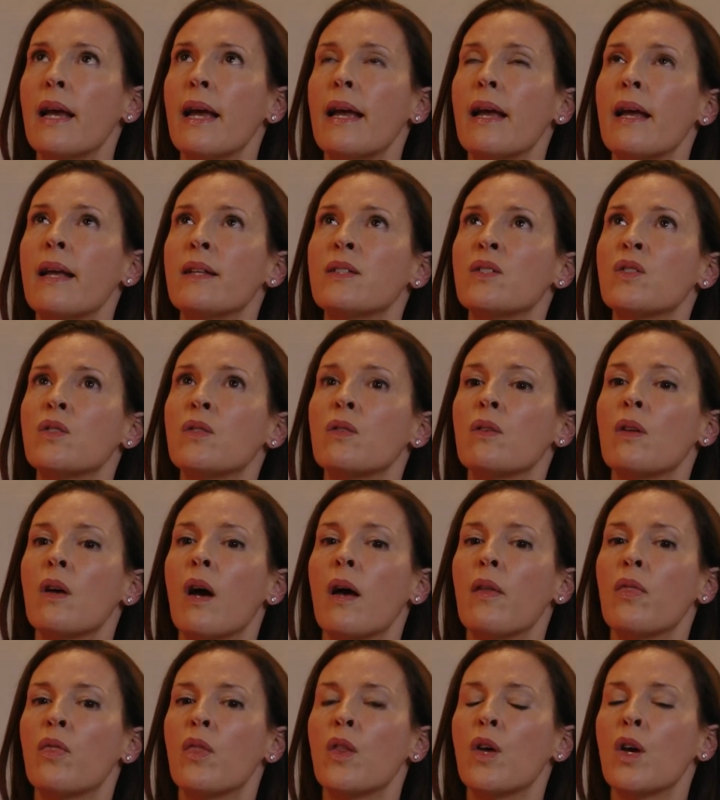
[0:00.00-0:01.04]
it's
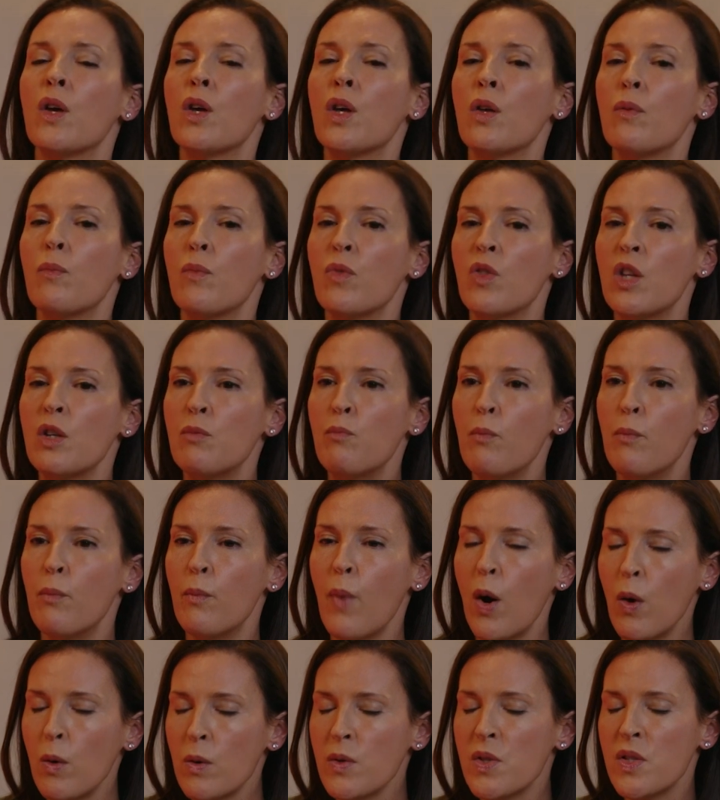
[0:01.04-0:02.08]
the
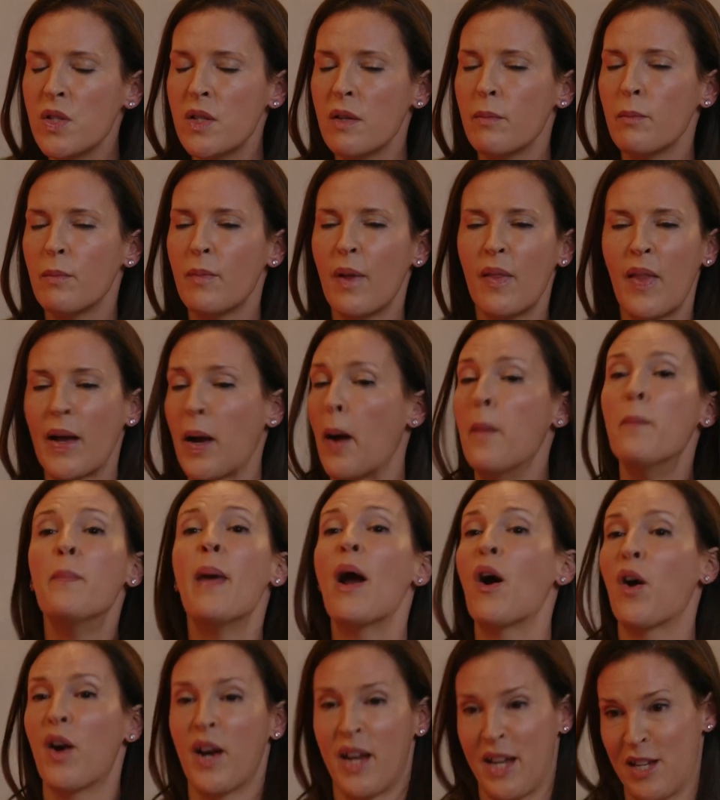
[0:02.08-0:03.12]
most, like,
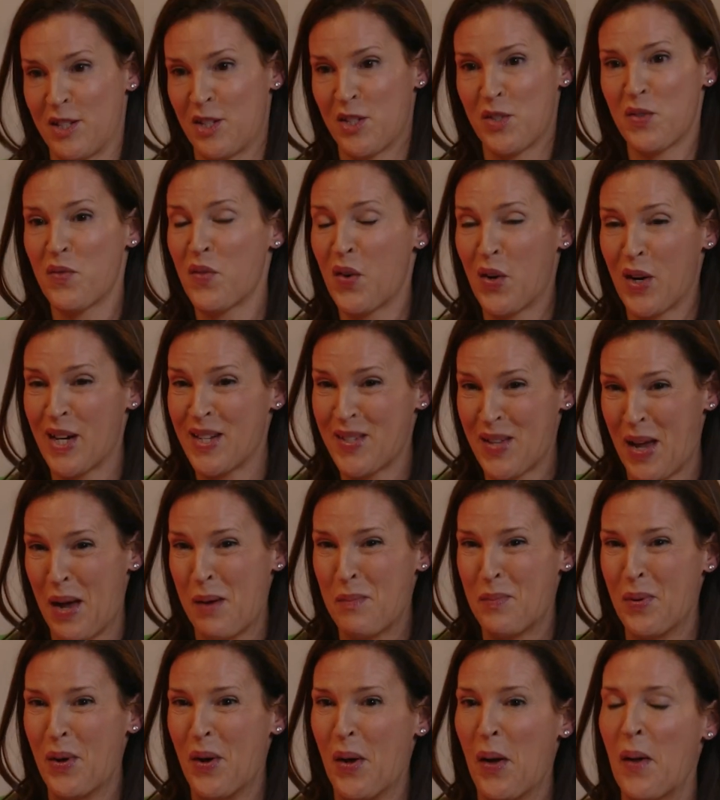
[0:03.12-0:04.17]
Americans, for
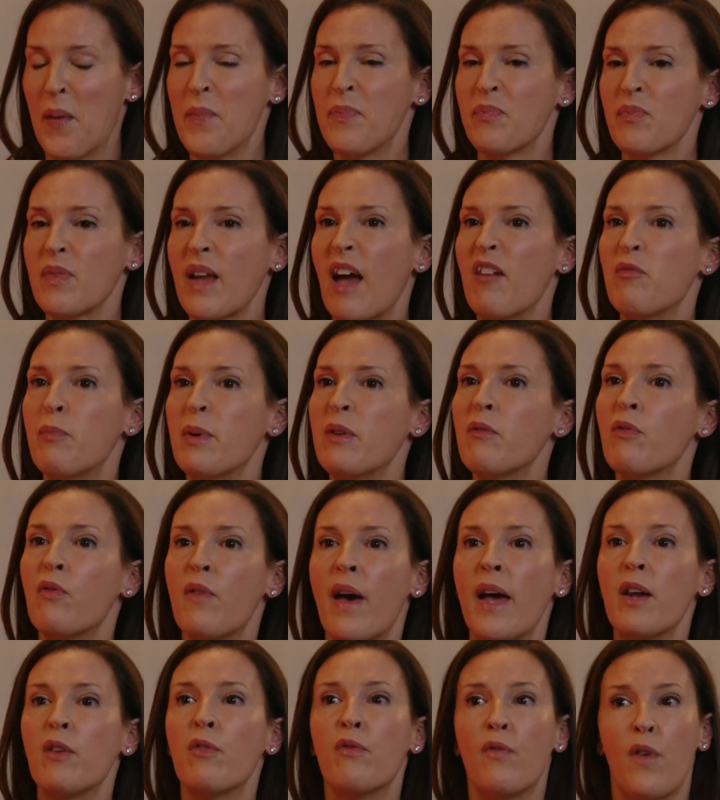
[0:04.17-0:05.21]
example, have been
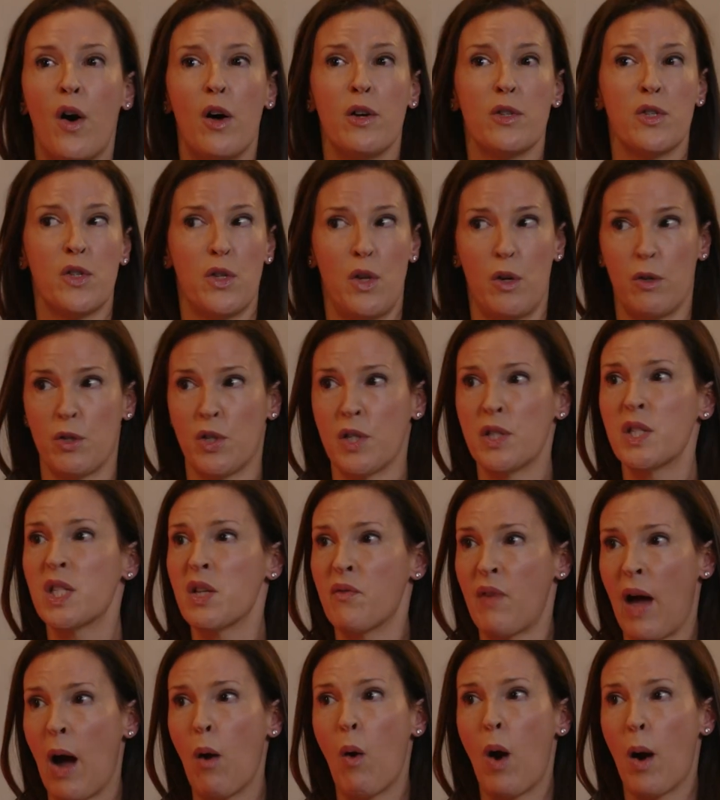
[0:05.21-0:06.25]
fed false notions
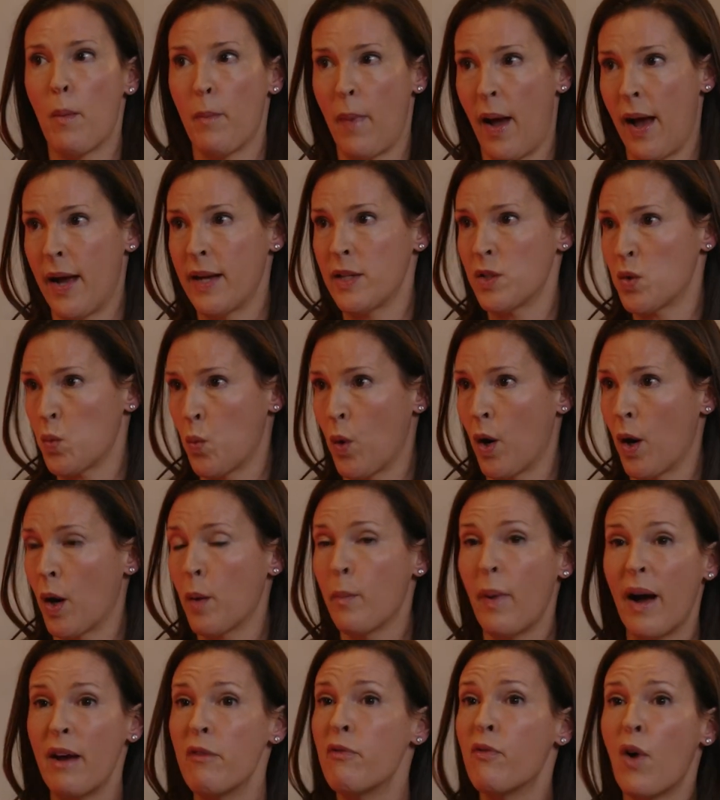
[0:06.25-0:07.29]
of how our minds
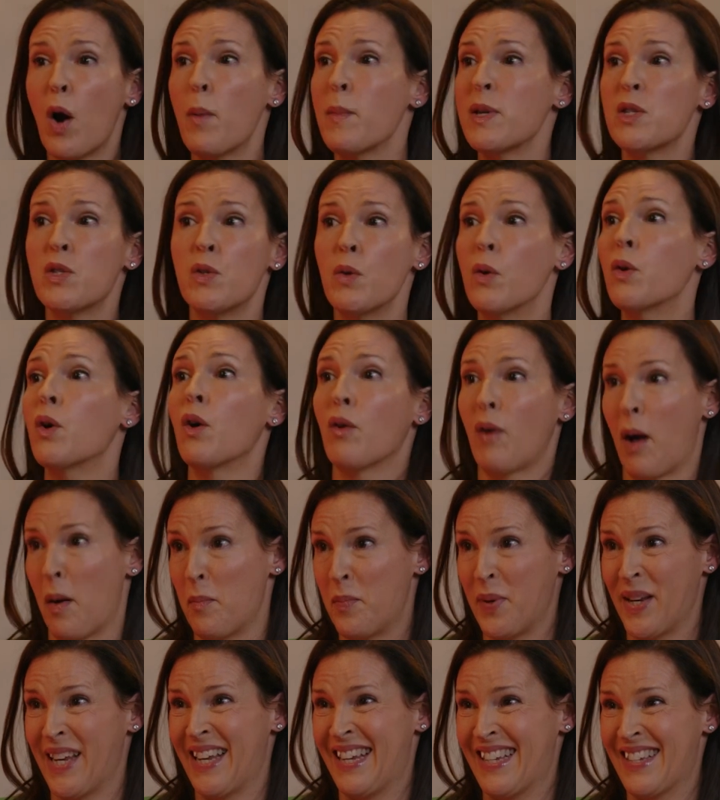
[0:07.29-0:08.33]
work by pharmaceutical
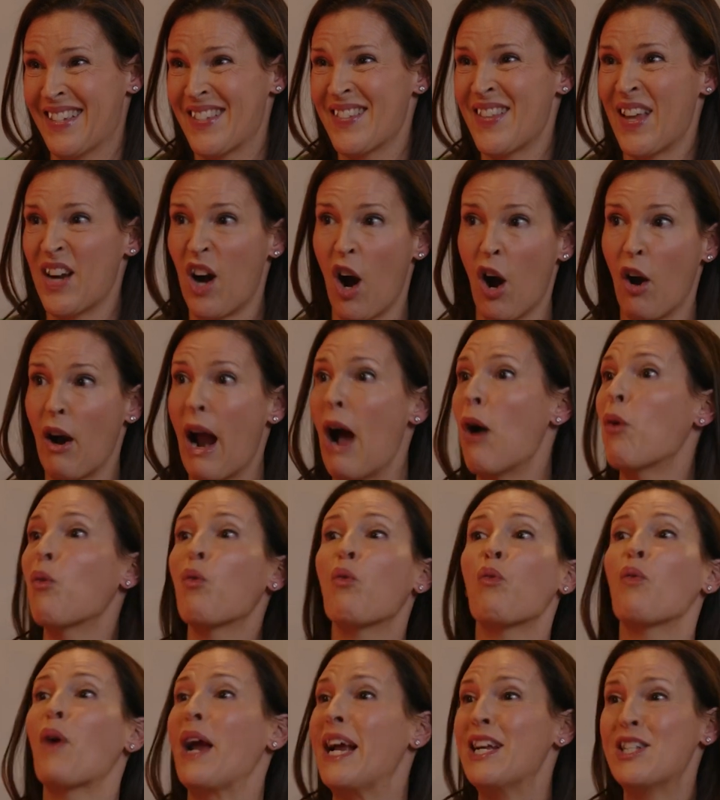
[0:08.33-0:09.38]
companies that are
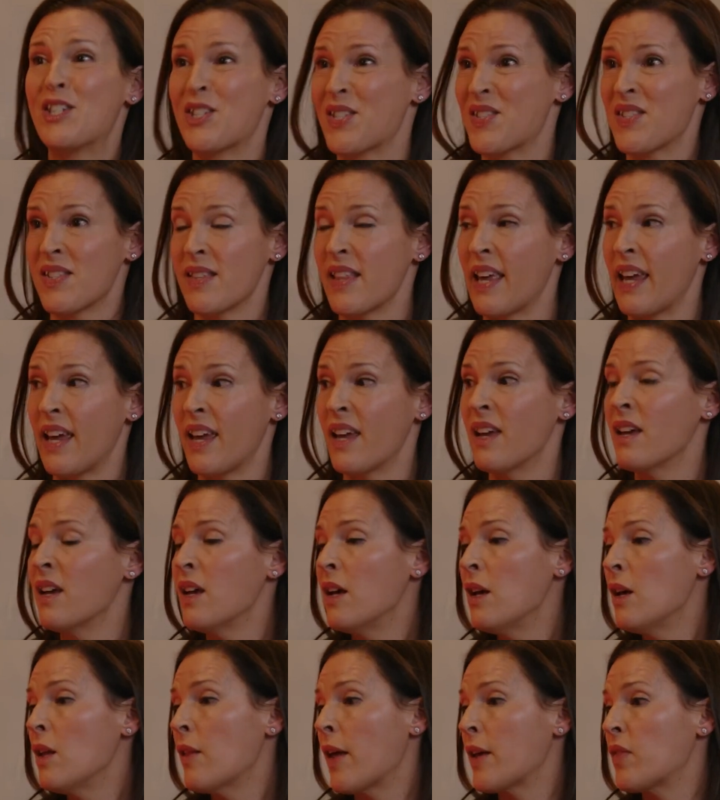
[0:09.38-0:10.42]
outrageously,
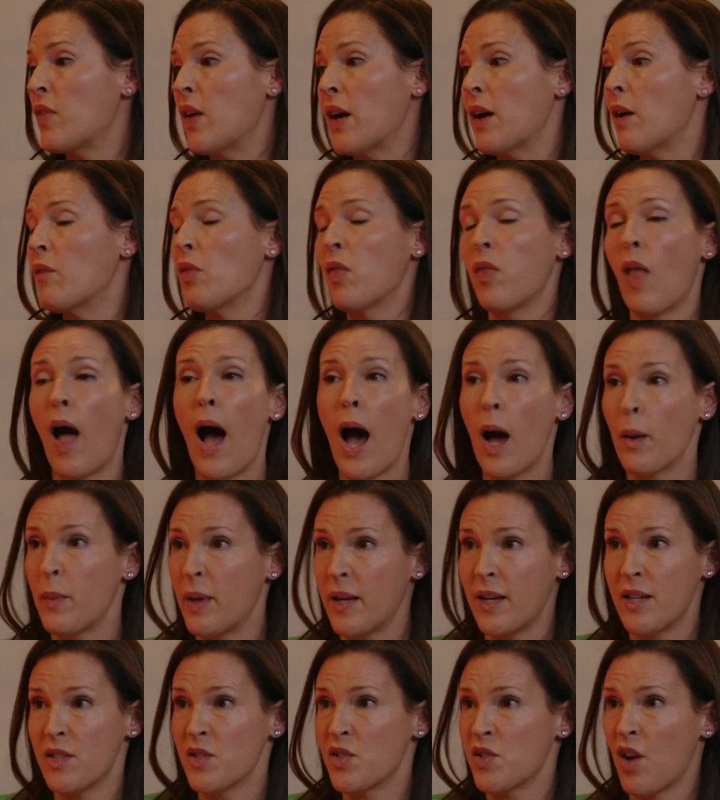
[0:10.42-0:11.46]
like, the
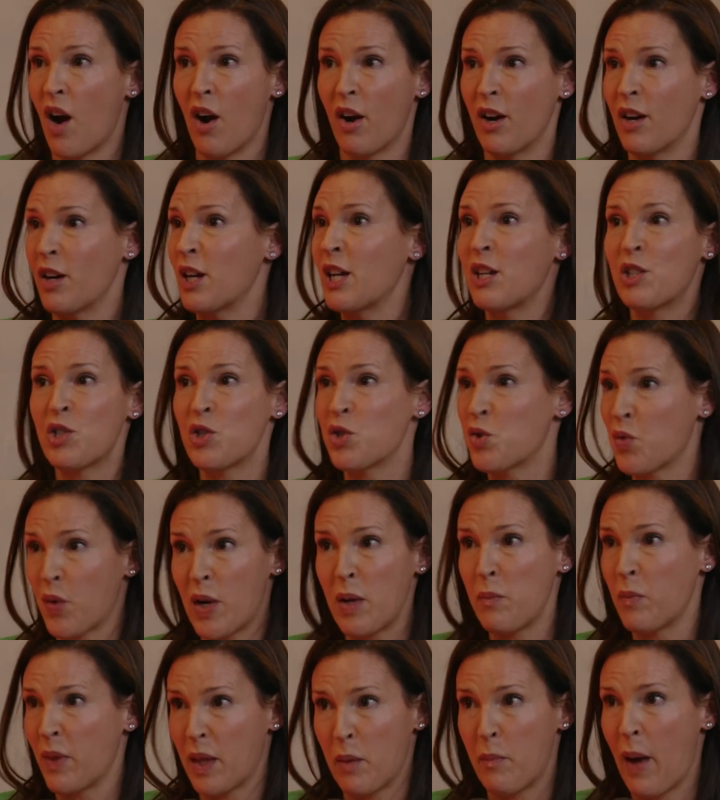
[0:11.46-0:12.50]
lobbies are
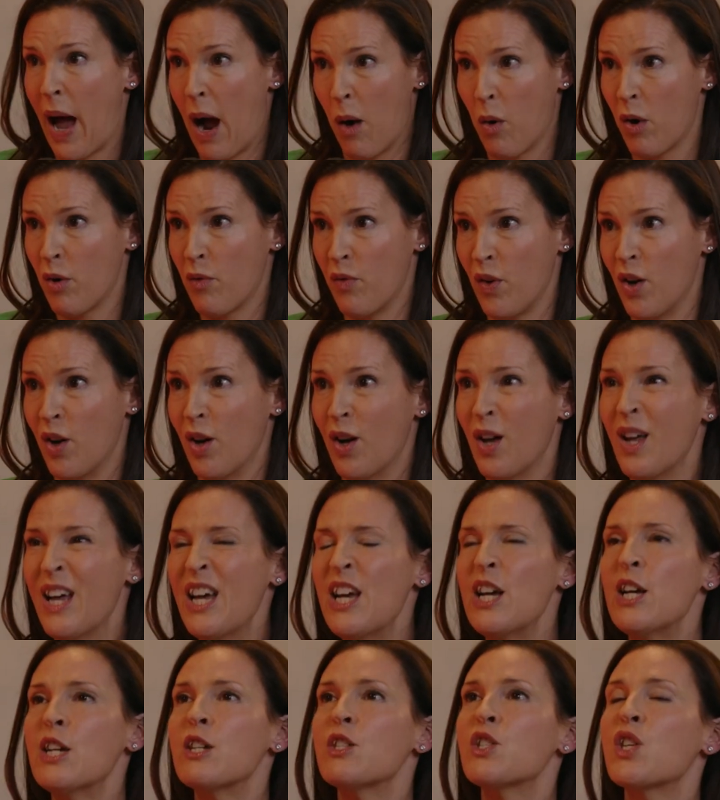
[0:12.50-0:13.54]
extremely powerful.
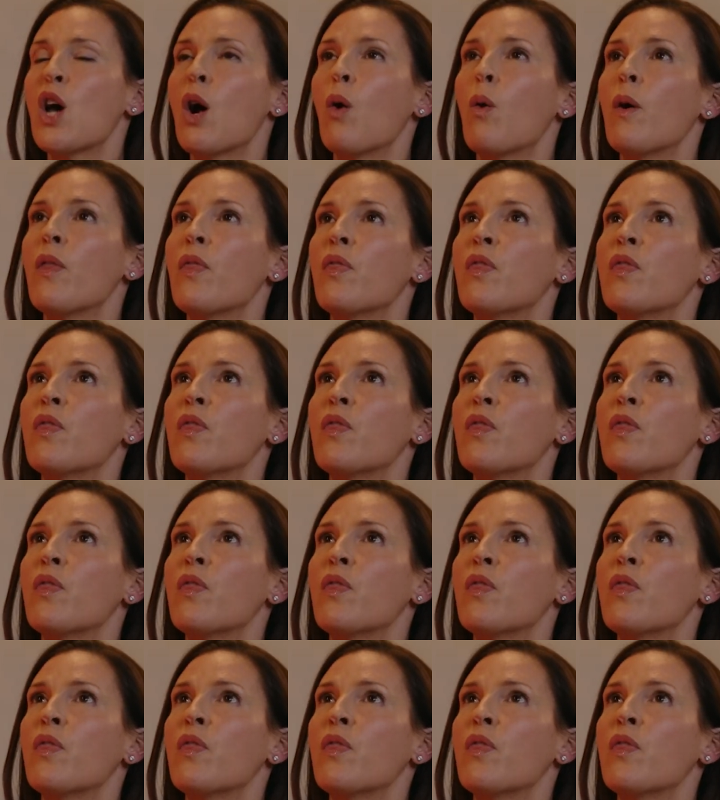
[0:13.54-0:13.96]
So